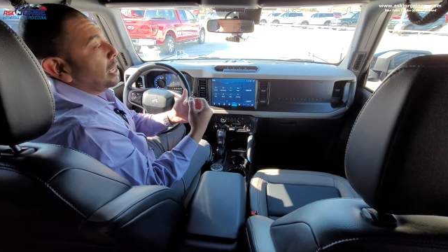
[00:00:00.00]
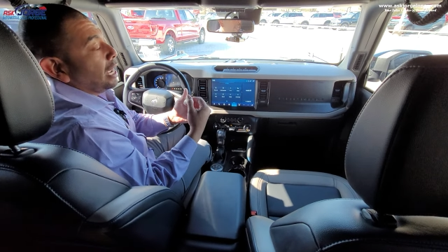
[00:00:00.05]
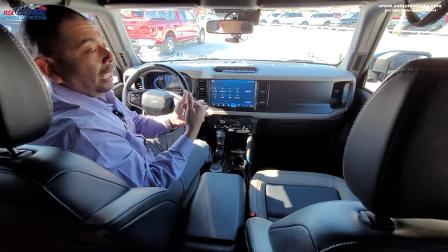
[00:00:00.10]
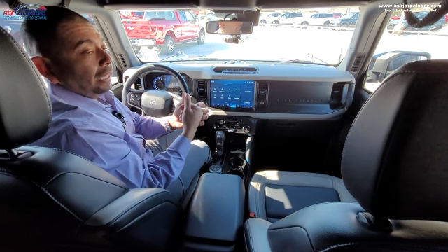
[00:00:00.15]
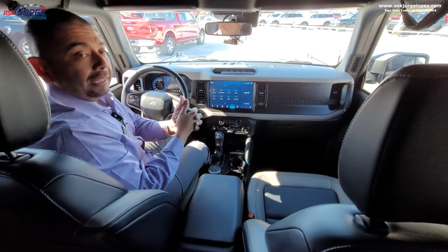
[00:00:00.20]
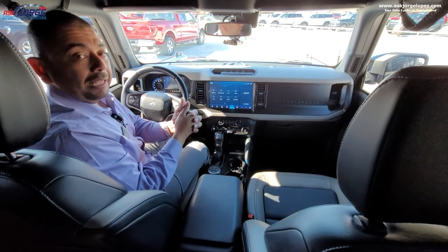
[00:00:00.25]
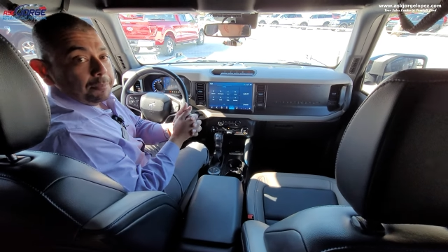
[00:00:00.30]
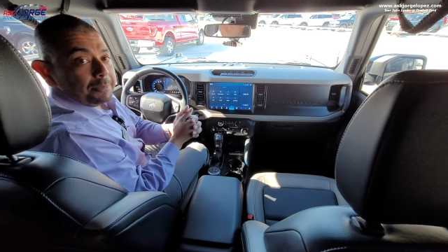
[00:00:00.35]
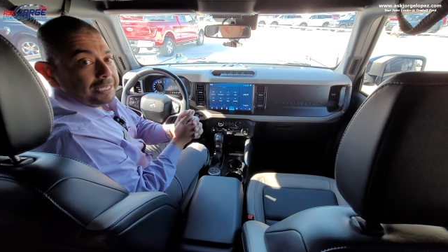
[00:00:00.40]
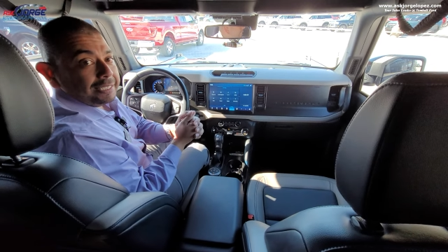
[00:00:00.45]

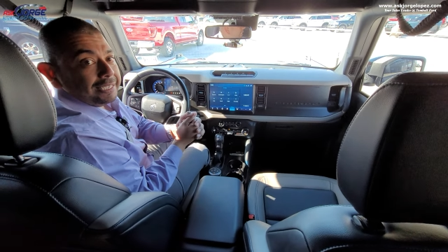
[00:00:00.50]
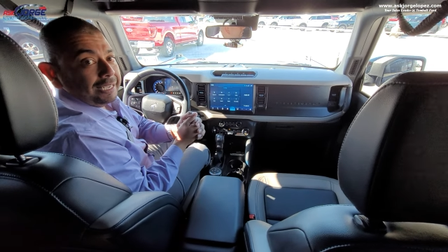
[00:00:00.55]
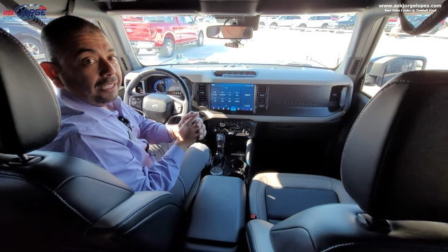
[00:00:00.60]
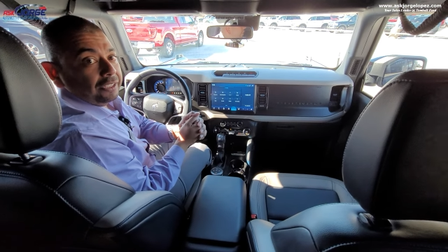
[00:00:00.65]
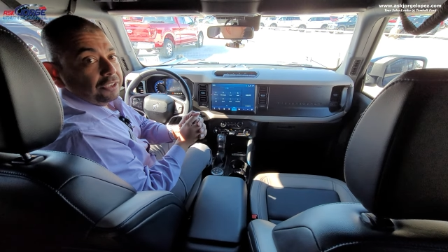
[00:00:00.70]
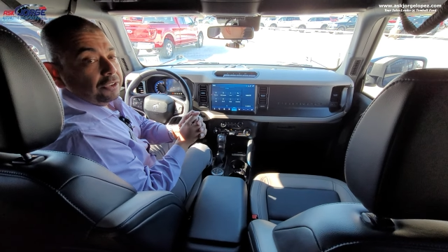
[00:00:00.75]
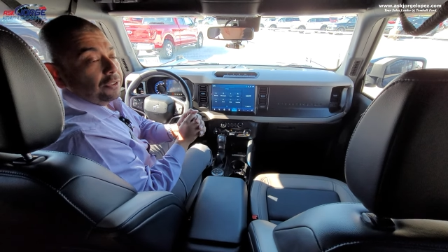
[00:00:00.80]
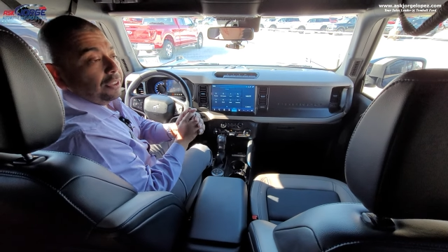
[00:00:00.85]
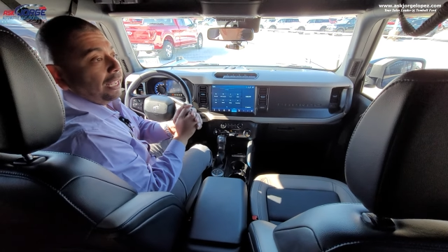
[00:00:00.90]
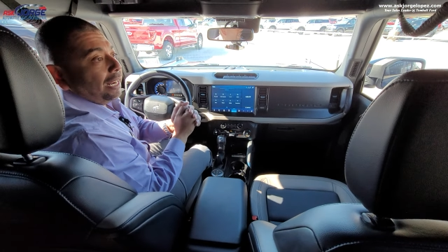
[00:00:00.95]
And let me tell
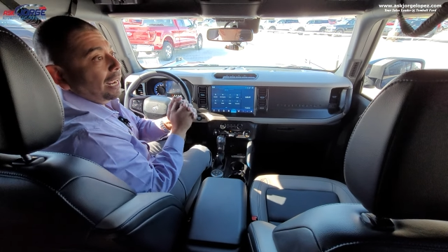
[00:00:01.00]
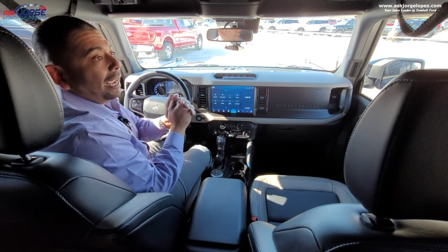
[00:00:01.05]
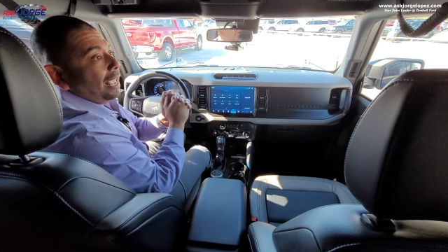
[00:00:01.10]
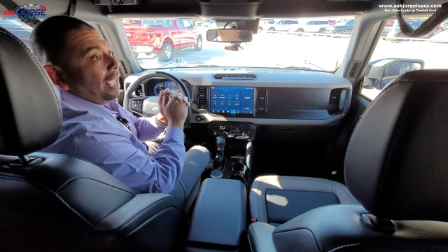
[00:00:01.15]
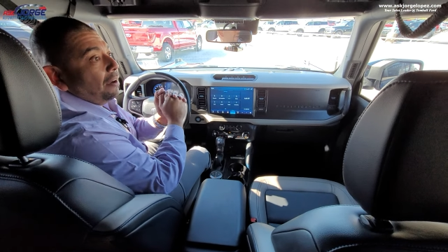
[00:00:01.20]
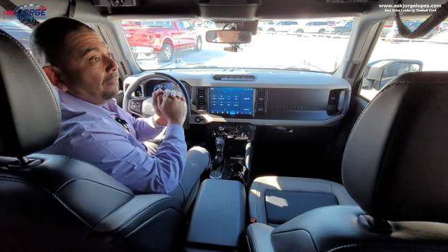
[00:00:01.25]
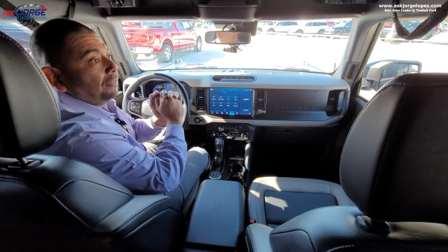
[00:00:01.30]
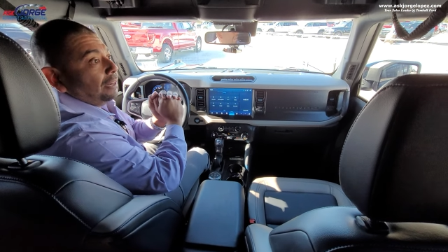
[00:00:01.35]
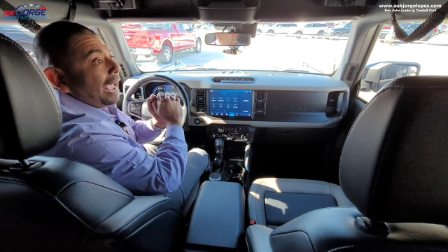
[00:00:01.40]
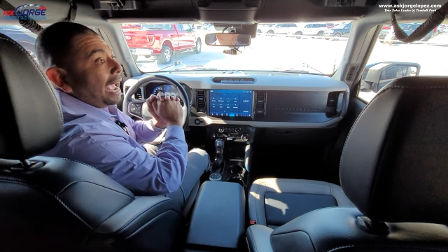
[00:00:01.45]
you that I
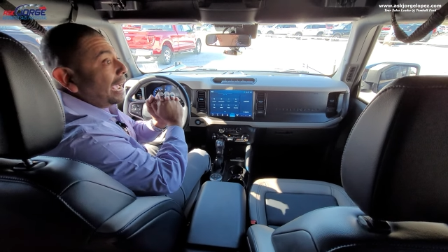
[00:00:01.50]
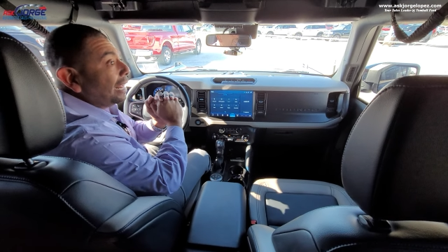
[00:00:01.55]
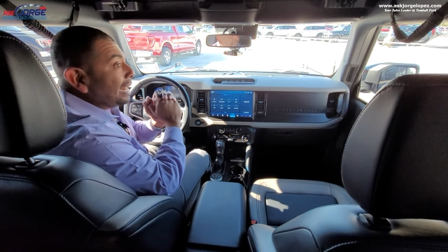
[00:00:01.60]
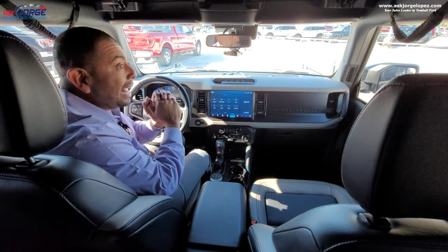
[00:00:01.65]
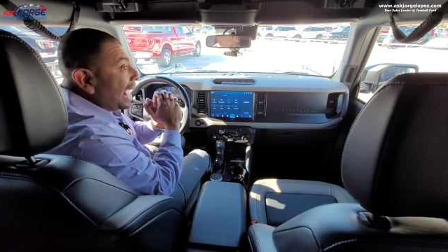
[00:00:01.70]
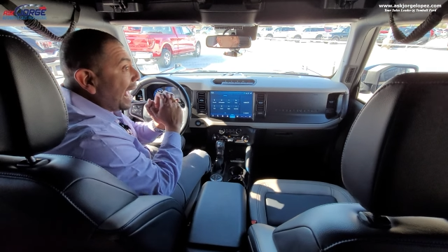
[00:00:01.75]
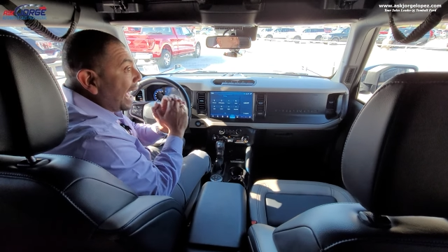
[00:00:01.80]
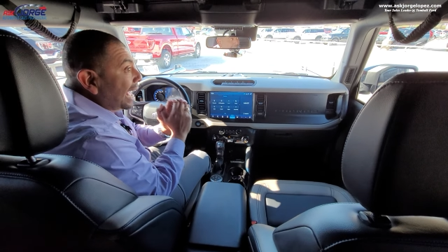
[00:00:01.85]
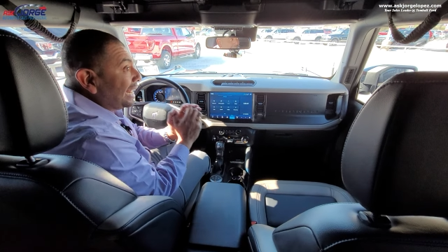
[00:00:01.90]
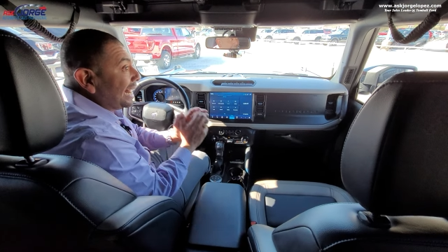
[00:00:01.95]
have not
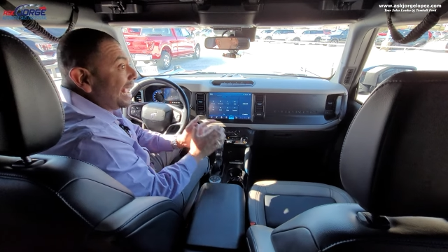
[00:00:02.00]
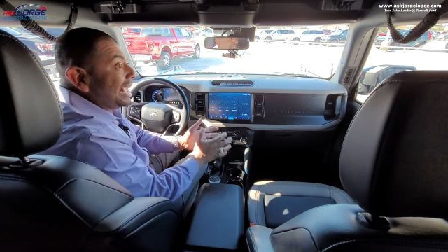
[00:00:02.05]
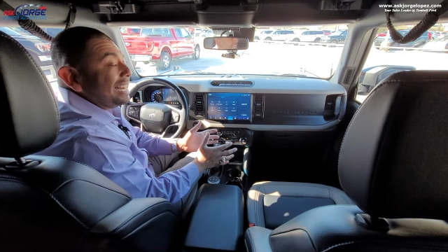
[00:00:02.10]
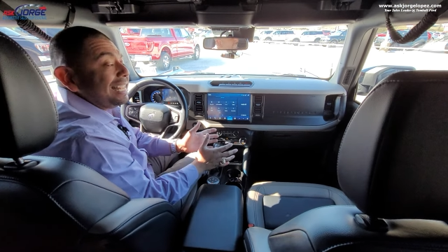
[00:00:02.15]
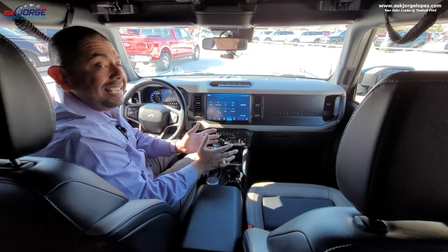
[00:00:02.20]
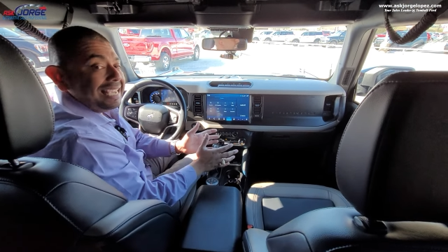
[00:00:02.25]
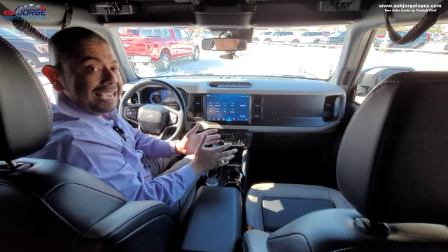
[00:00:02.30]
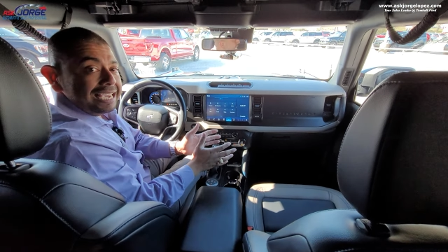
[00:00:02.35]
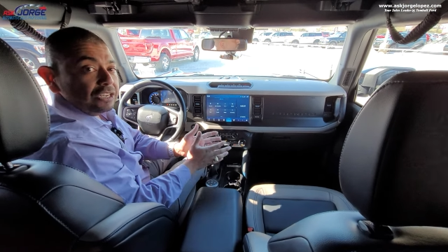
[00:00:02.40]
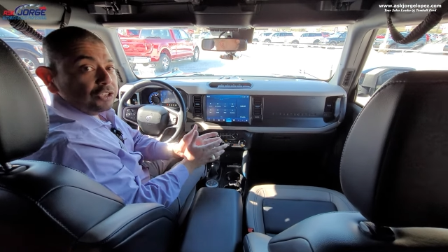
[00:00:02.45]
had
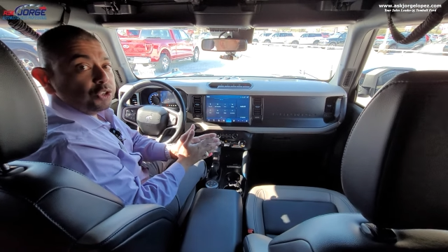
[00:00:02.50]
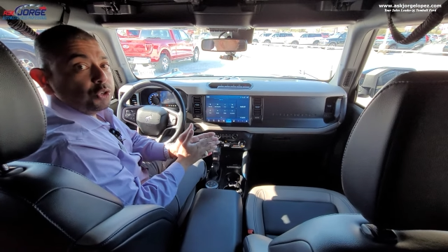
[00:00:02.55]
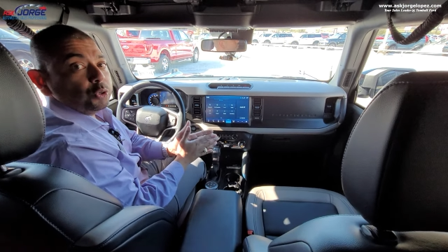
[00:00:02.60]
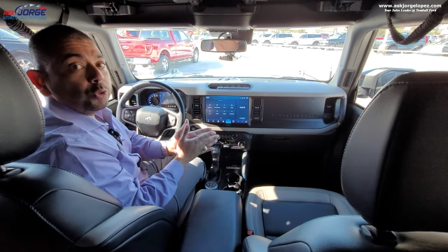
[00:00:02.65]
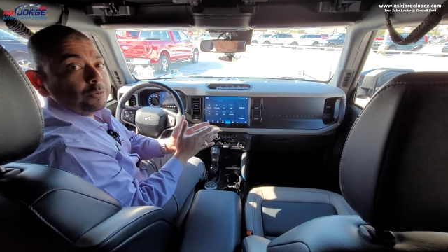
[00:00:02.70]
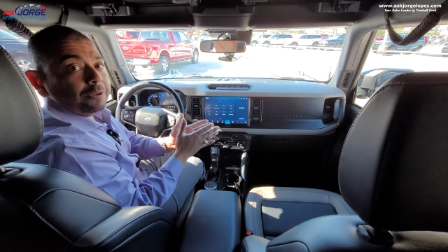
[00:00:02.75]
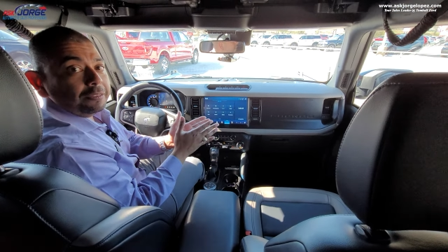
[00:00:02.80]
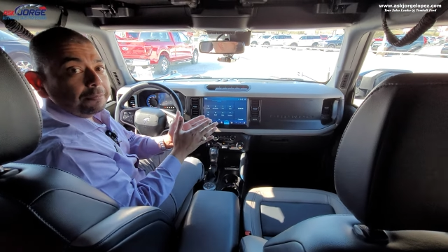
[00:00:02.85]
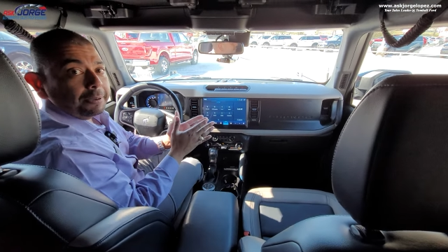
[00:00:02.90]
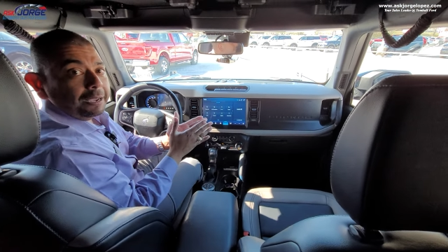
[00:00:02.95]
any
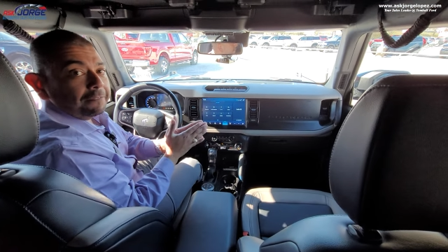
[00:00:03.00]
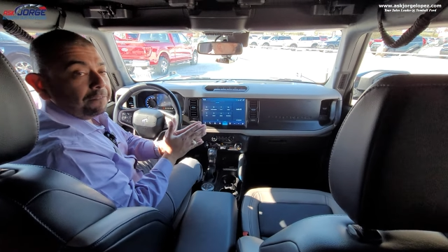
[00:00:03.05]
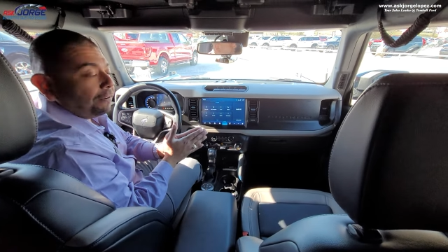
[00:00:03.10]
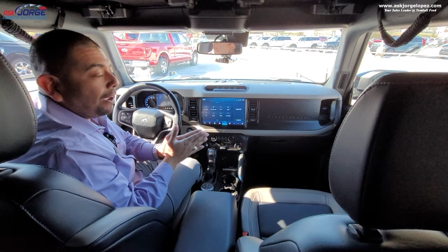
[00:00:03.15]
issues with my